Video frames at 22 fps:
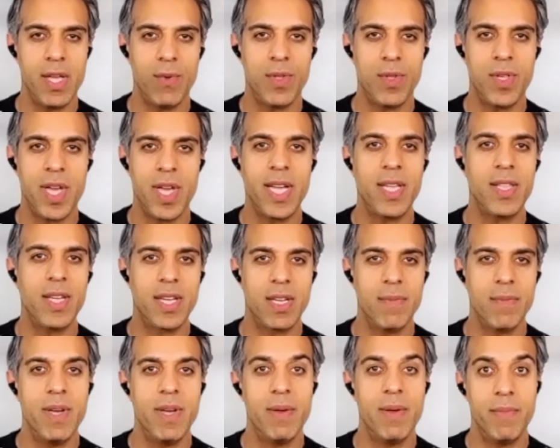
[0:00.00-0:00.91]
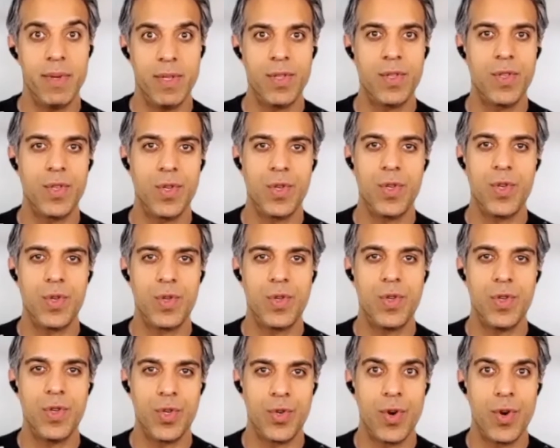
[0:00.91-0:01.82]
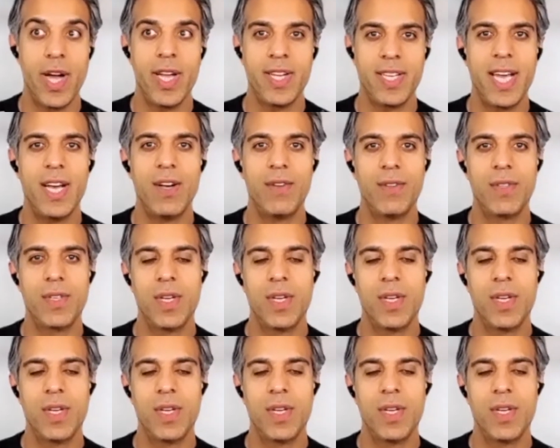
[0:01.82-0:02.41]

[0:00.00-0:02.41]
or take the commitment to, to try it out.